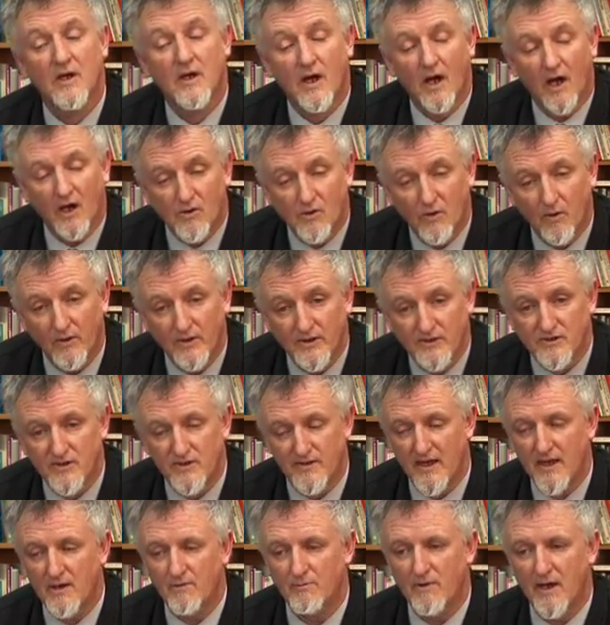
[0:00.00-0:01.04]
according to
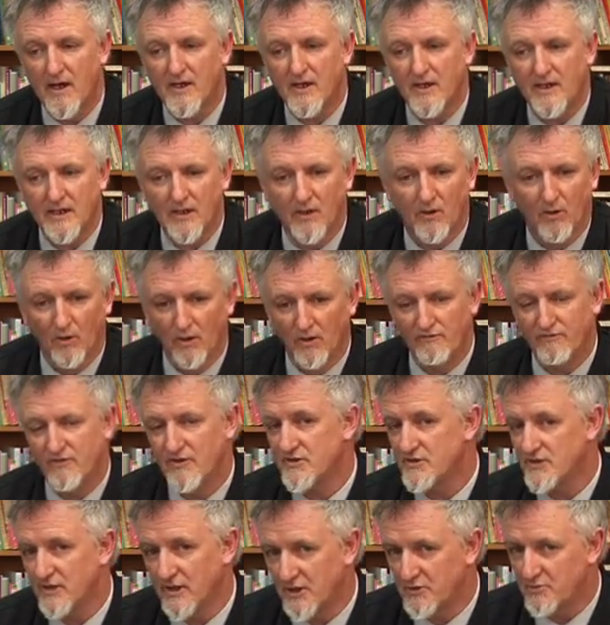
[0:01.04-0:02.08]
their reckoning, all of
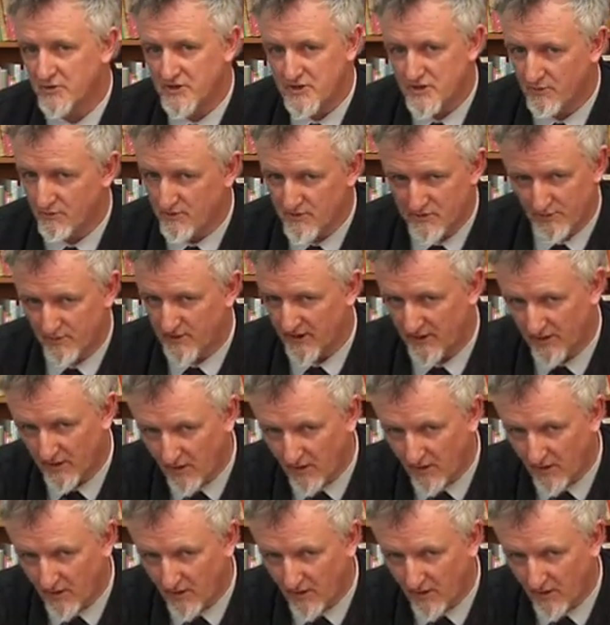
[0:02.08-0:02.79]
this literature was written